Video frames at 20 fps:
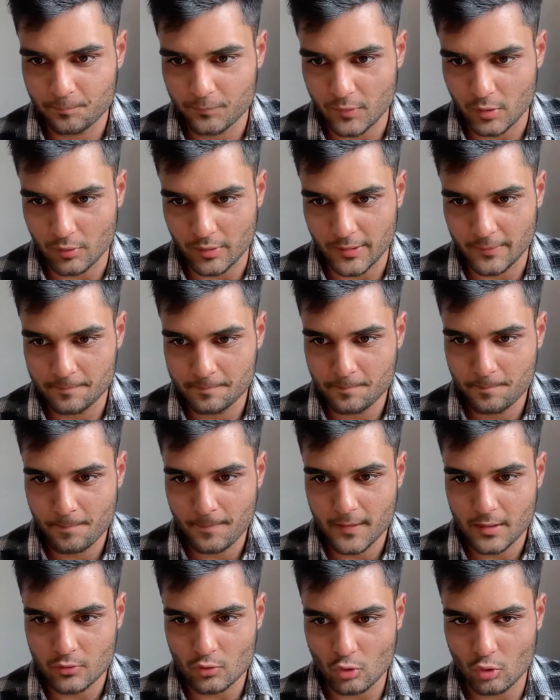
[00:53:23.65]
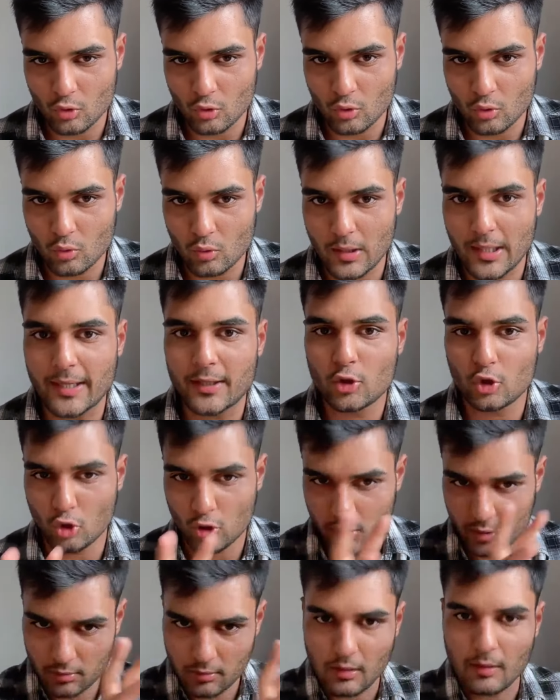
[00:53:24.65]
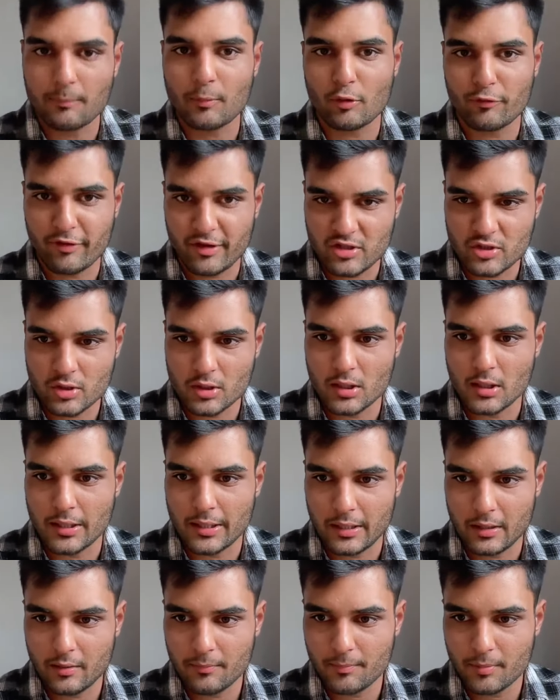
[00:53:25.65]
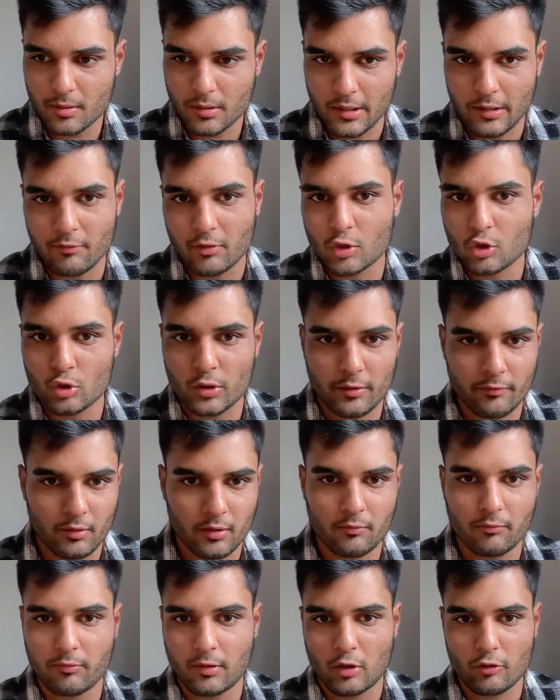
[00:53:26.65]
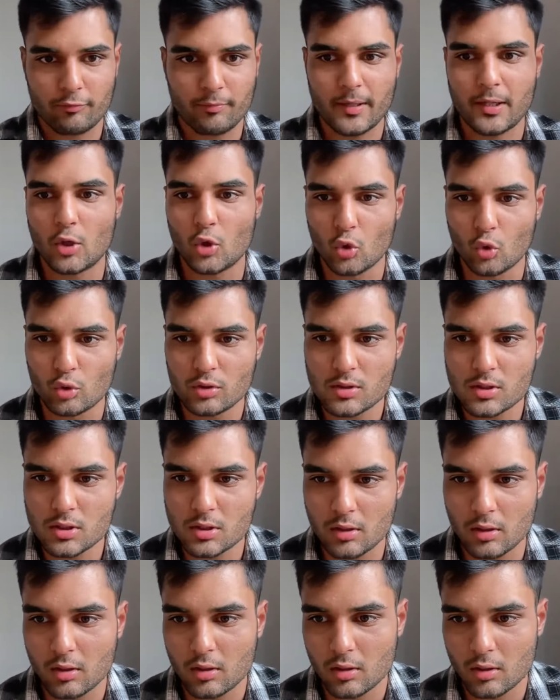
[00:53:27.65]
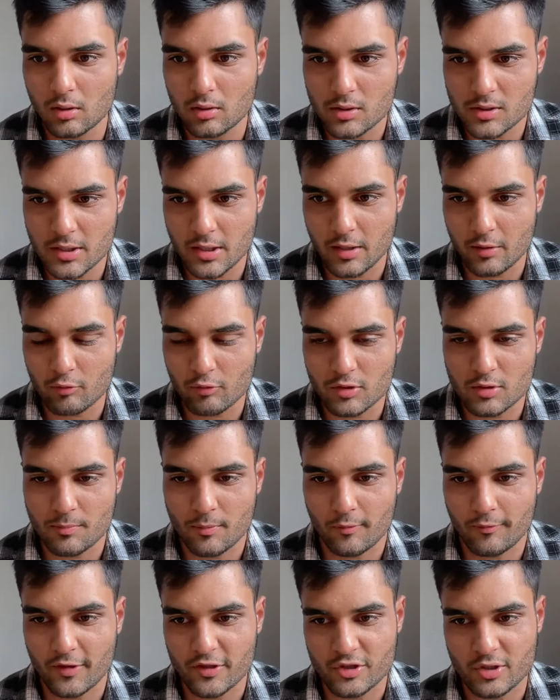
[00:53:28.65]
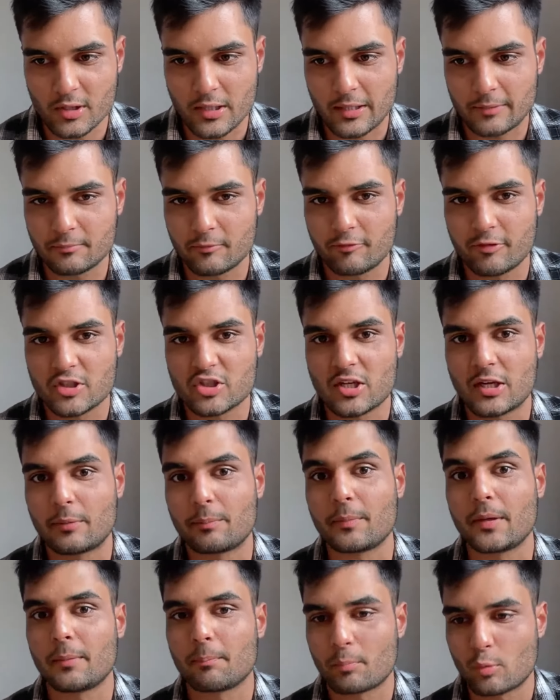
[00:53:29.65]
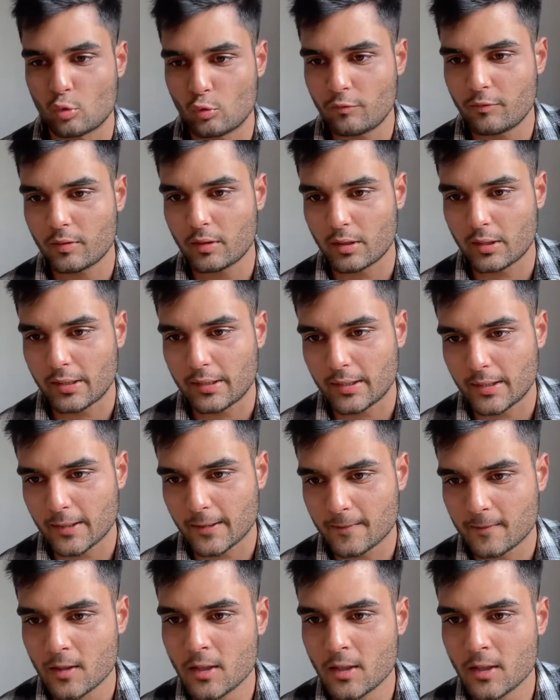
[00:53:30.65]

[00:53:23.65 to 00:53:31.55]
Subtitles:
Okay, so I took a professional help, even though they were one of my knowns. Still, it was a professional help which helped me improve writing.